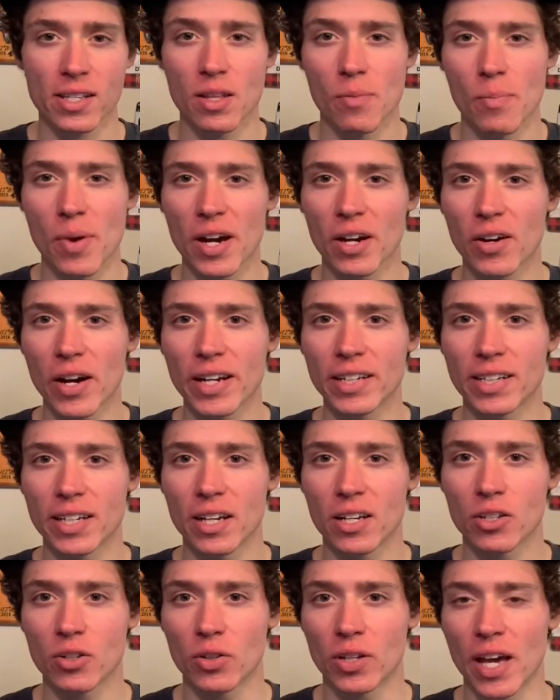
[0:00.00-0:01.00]
the better idea
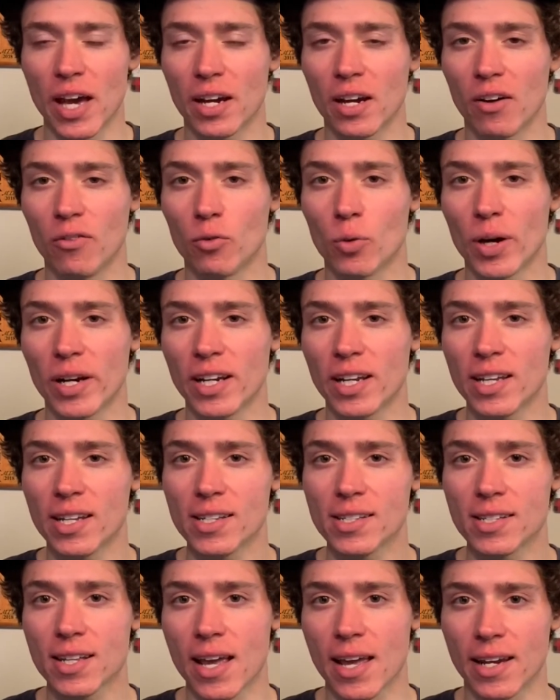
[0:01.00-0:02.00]
you get of what
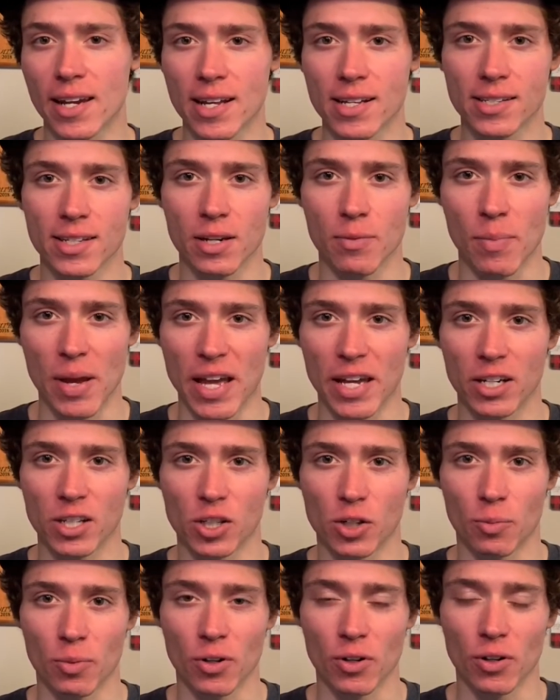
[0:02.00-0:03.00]
is and isn't
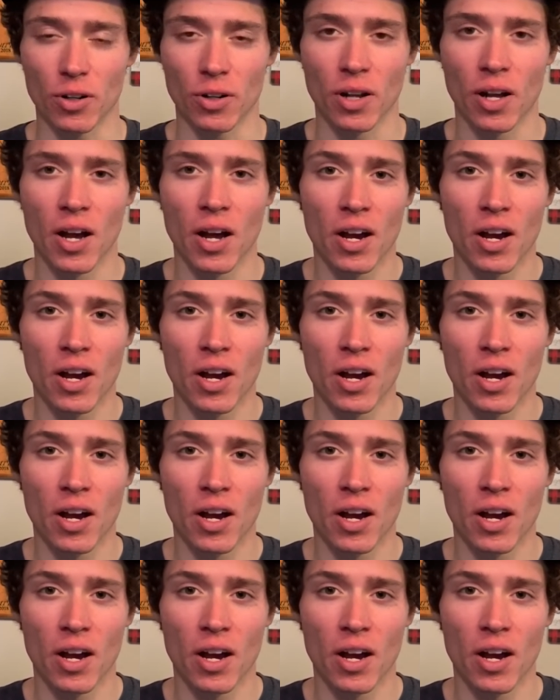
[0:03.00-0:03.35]
manageable.